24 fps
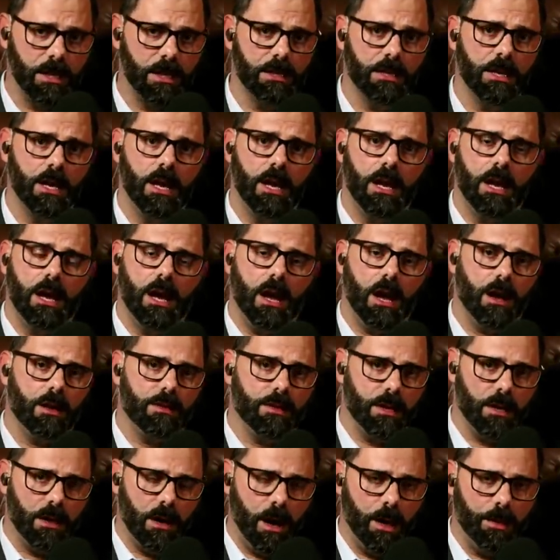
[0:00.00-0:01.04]
that
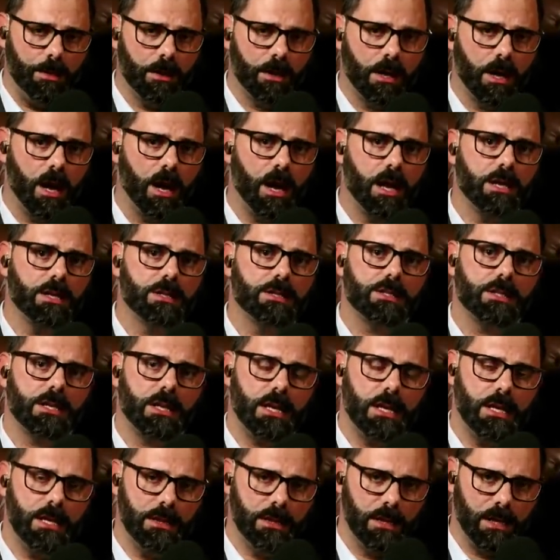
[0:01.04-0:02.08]
that other guys
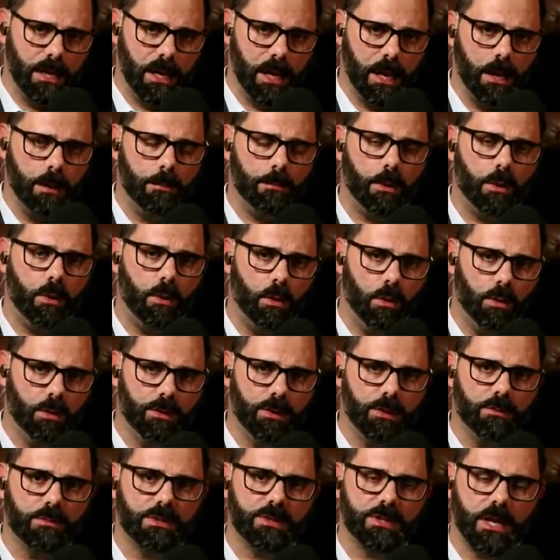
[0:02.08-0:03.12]
in the camp
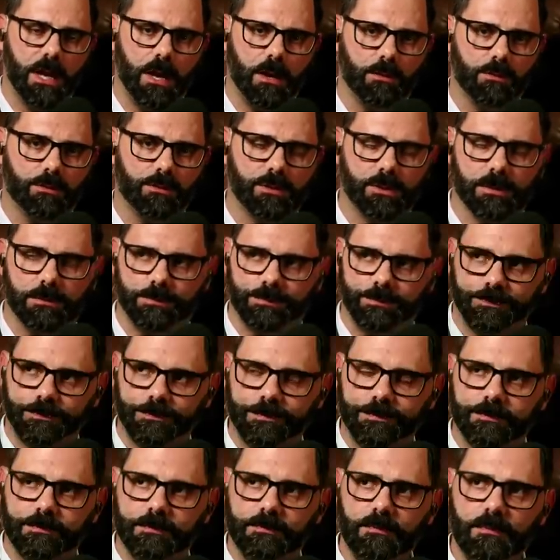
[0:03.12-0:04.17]
hold themselves.
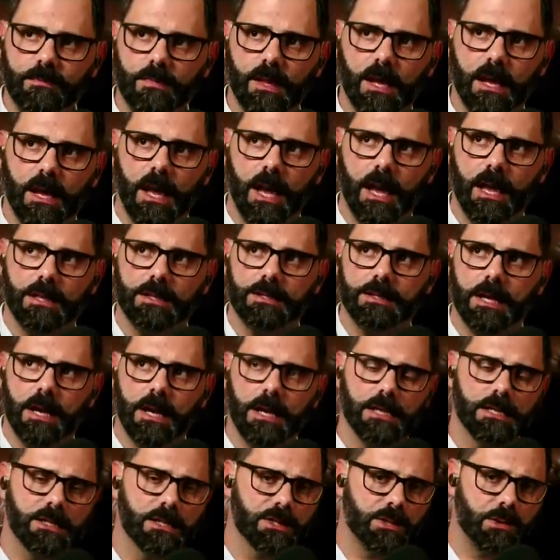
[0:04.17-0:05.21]

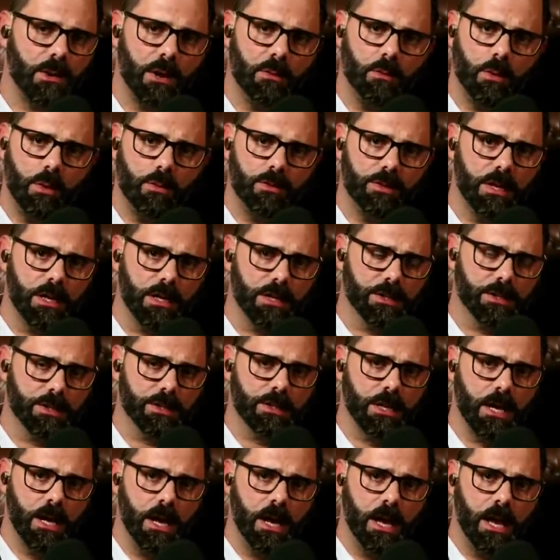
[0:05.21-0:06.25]
And so I wrote
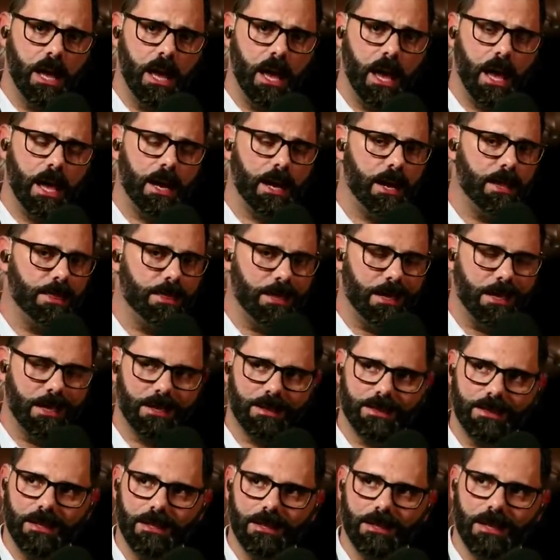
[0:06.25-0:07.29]
this, and I
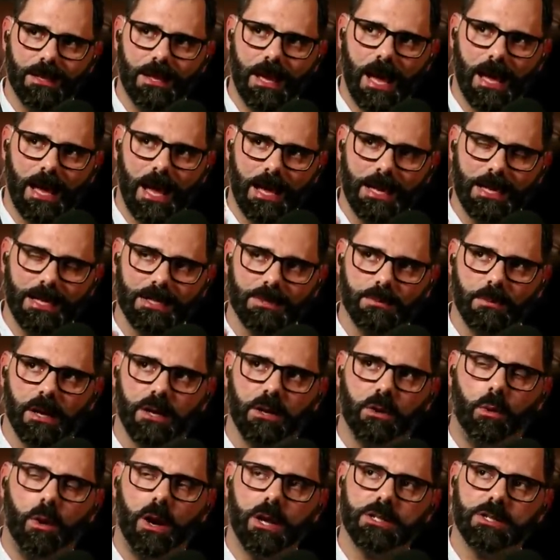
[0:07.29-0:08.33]
think that, I guess my
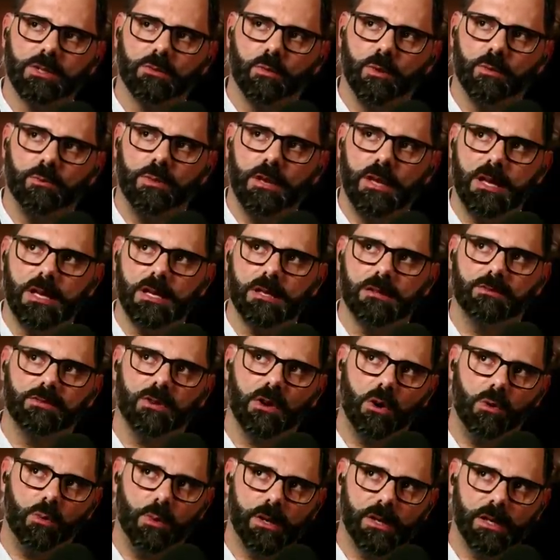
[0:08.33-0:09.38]
question would be, if
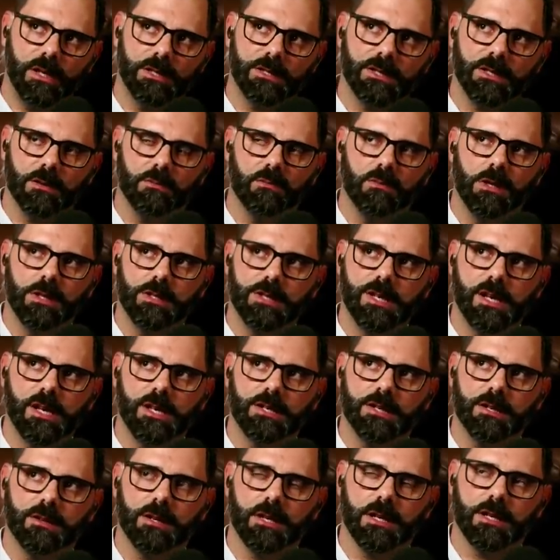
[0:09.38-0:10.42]
Owen ends up listening
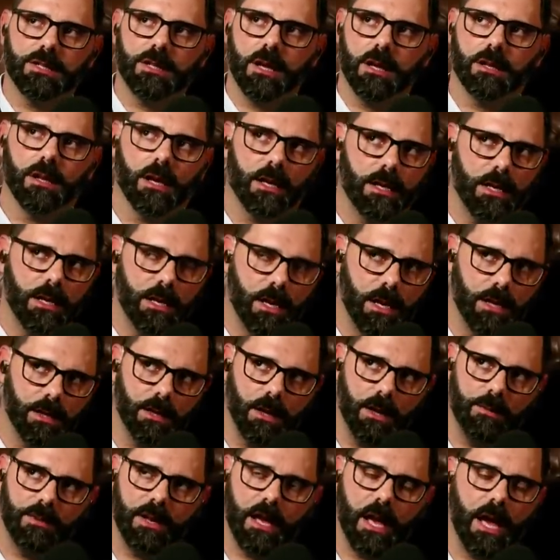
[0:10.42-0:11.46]
to this, again, I'd
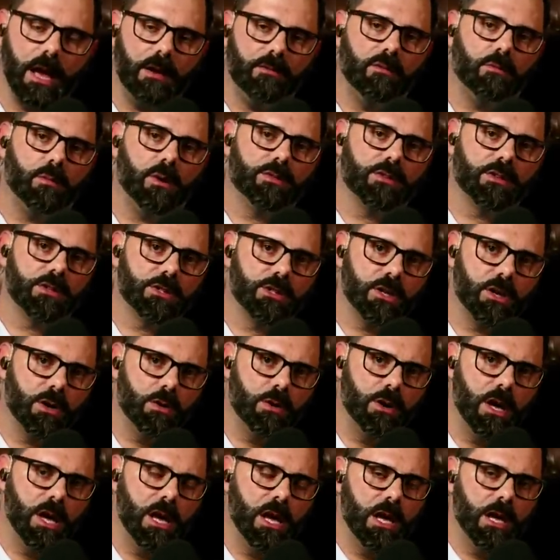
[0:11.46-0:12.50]
love to have him on the show,
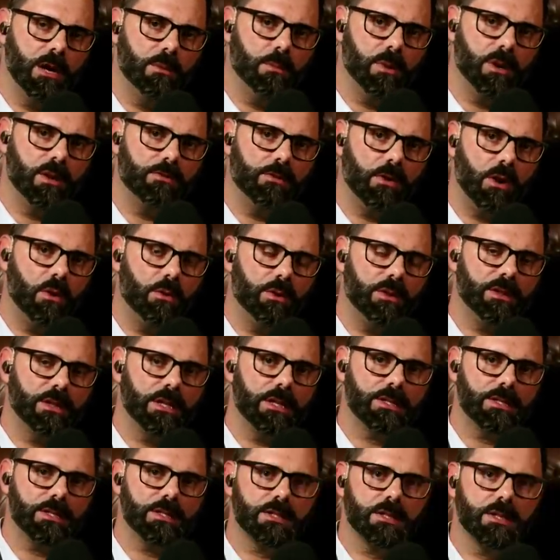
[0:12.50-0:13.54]
but if Owen
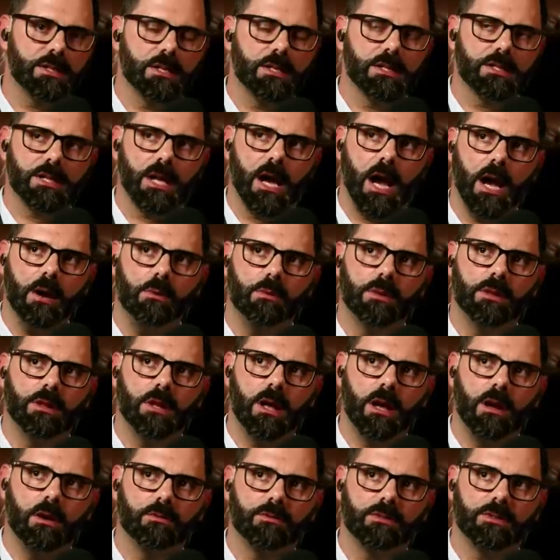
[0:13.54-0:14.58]
listens to this, I would
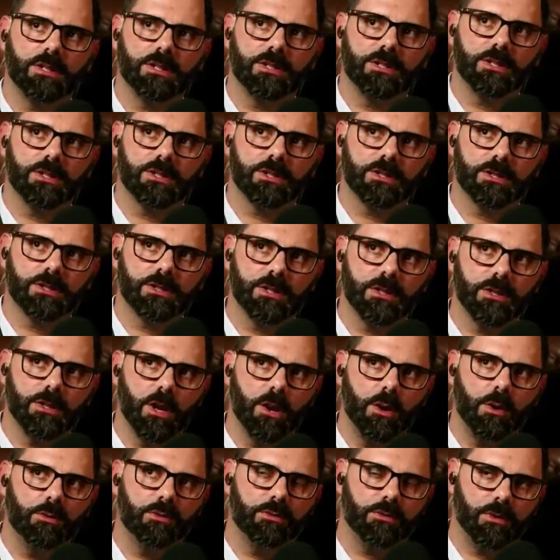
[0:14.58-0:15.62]
love to just to
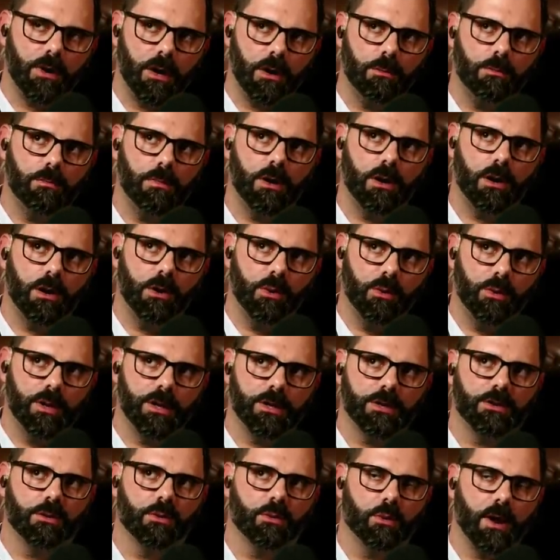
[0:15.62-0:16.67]
know from
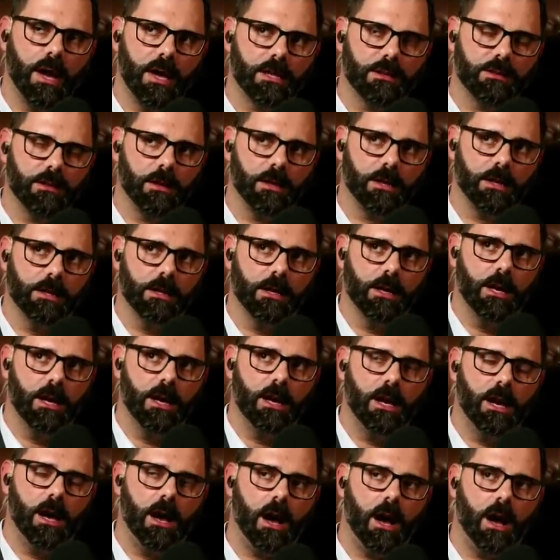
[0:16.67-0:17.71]
Owen directly,
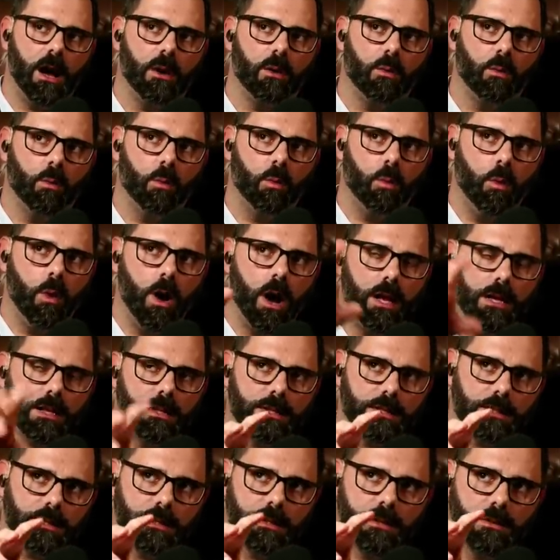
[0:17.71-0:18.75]

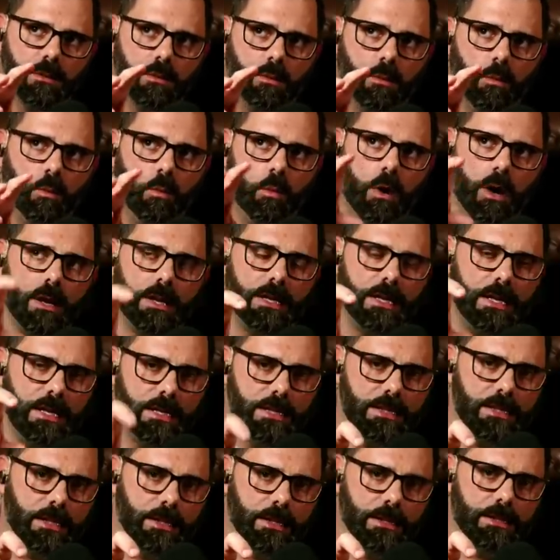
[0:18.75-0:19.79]
what
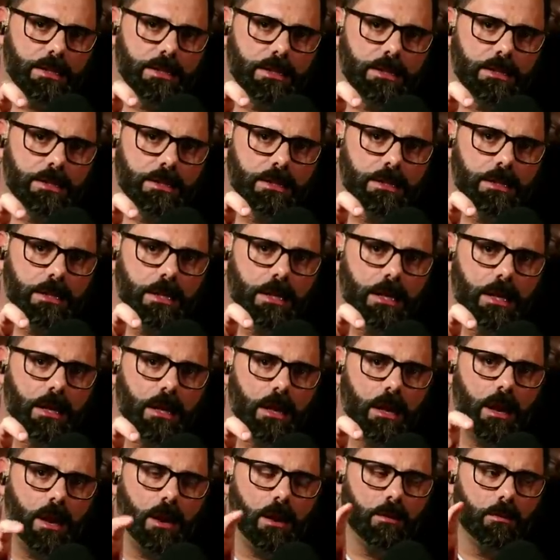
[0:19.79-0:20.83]
is it
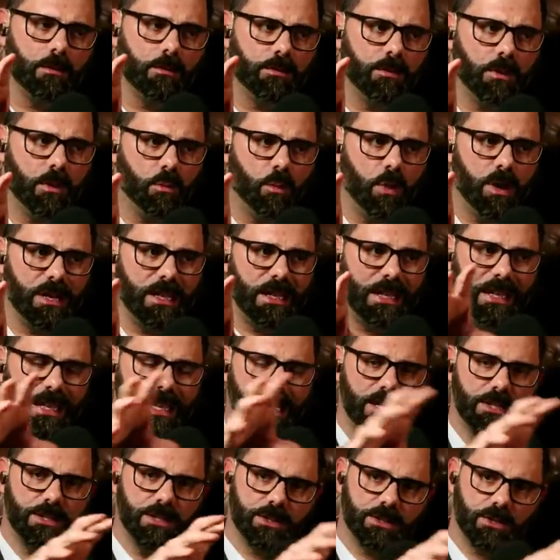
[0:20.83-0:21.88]
from what
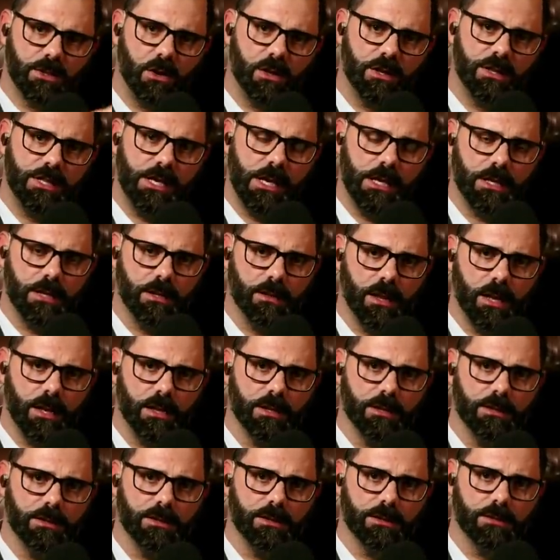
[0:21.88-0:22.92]
he just
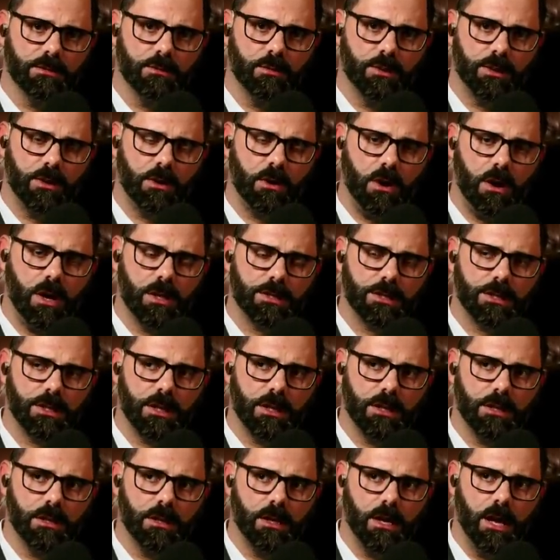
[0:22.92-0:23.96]
articulated with
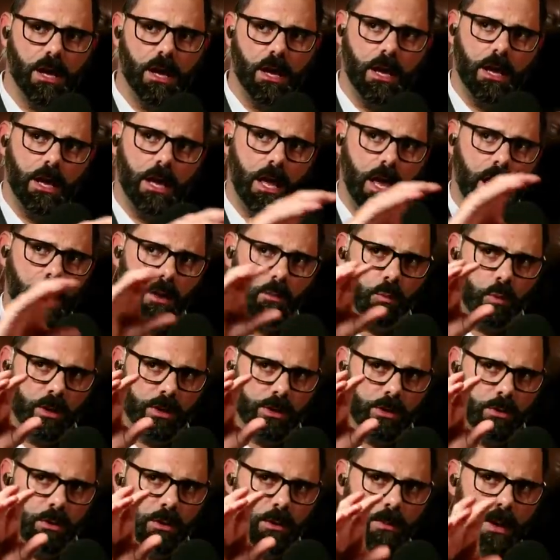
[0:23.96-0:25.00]
Costi and what
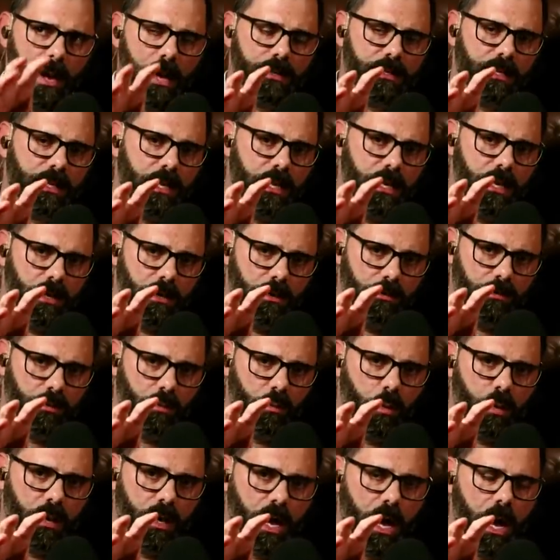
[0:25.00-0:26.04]
you're about to hear
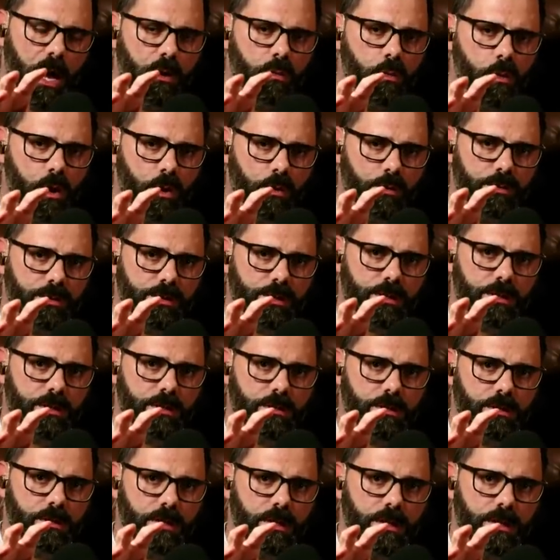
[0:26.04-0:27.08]
from what I wrote
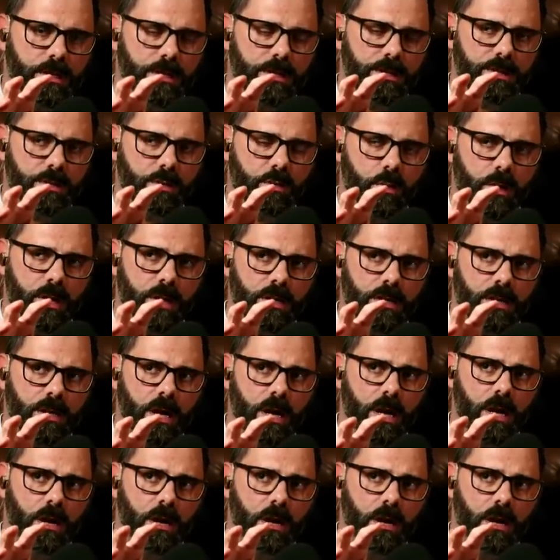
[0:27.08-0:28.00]
in this tweet,